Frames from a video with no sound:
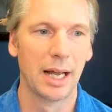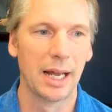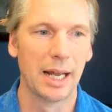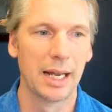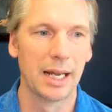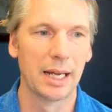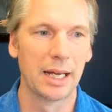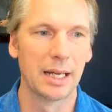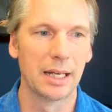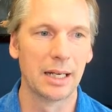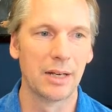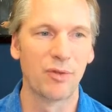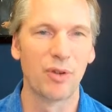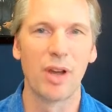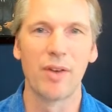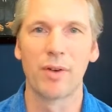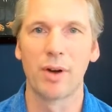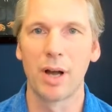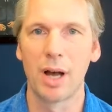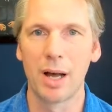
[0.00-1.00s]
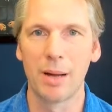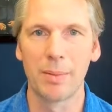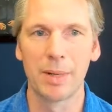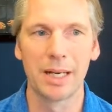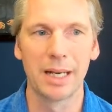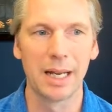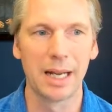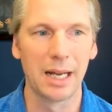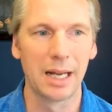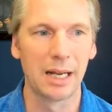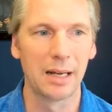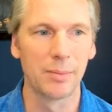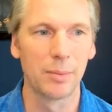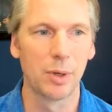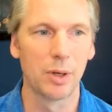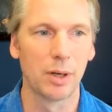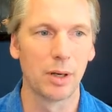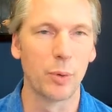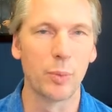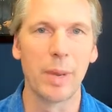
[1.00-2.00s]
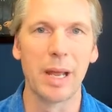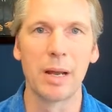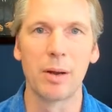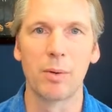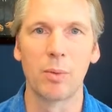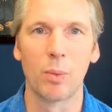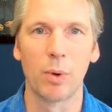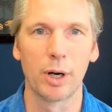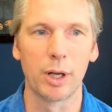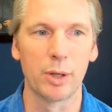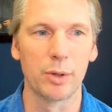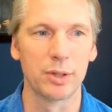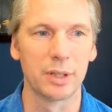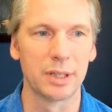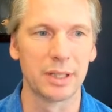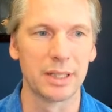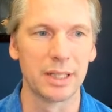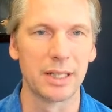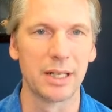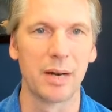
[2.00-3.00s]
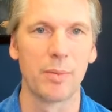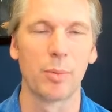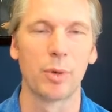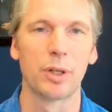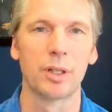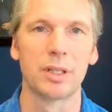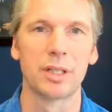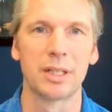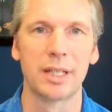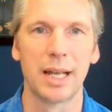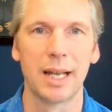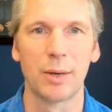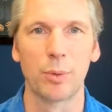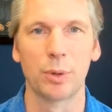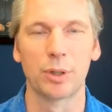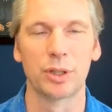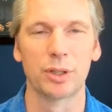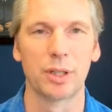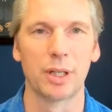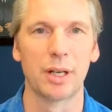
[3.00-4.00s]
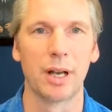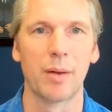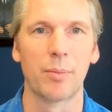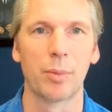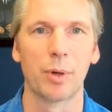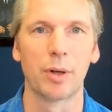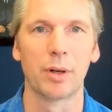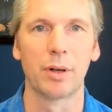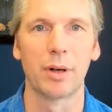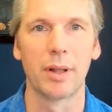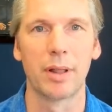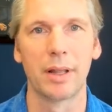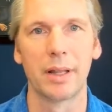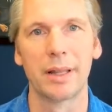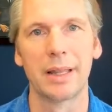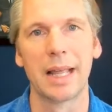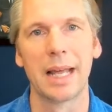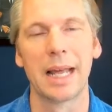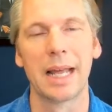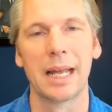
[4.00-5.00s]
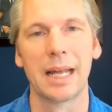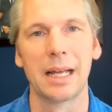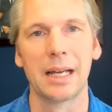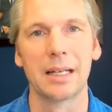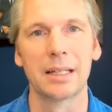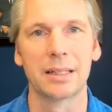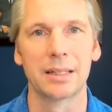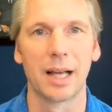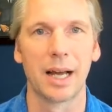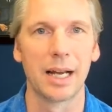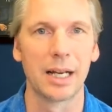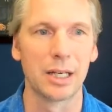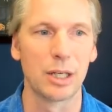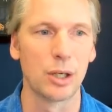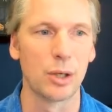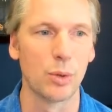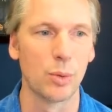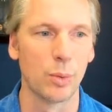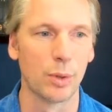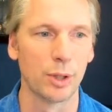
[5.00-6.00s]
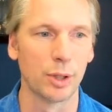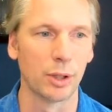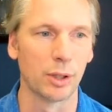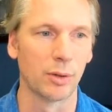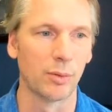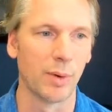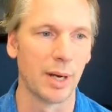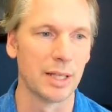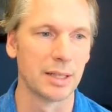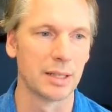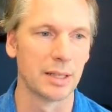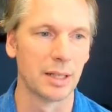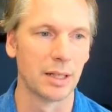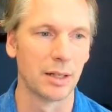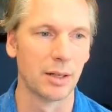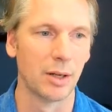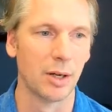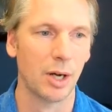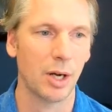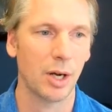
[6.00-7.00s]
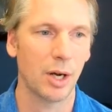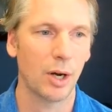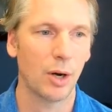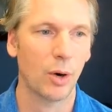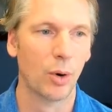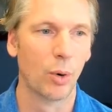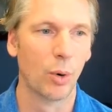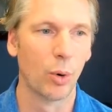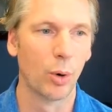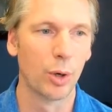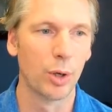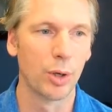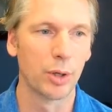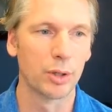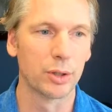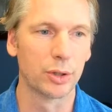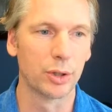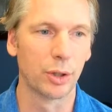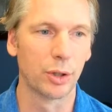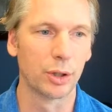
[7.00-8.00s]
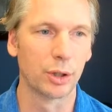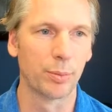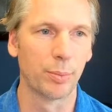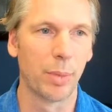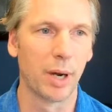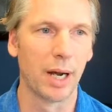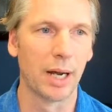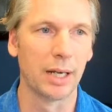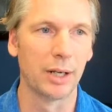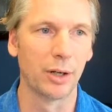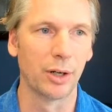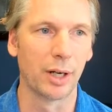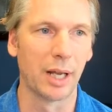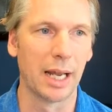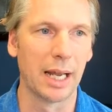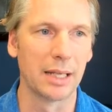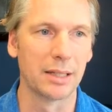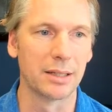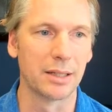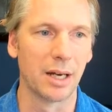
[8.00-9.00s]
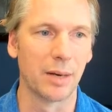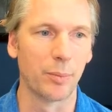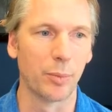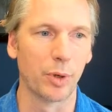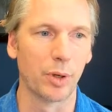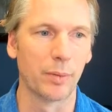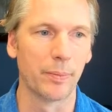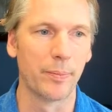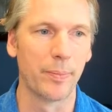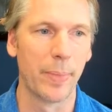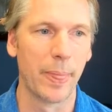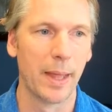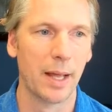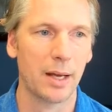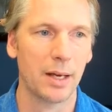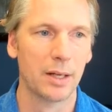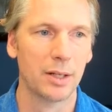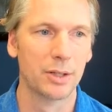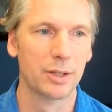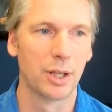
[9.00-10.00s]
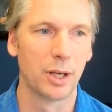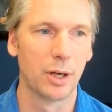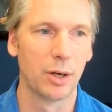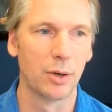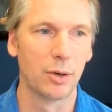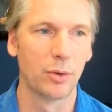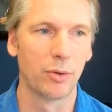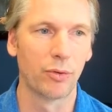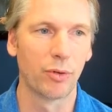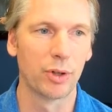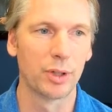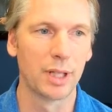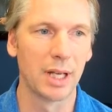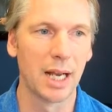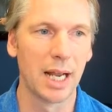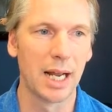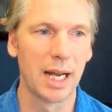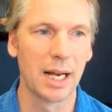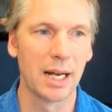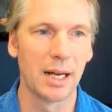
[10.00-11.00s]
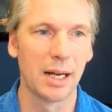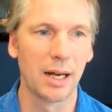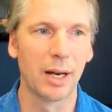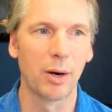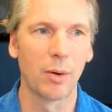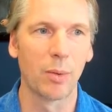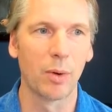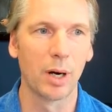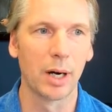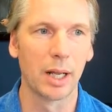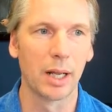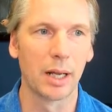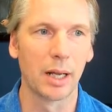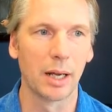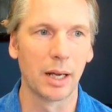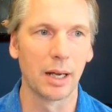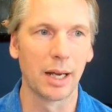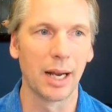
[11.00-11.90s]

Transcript: And if you have a common name, you may want to use a SID number instead, which is a number that they assign to you when you're arrested, or you can search by your case number. So for today, I don't want to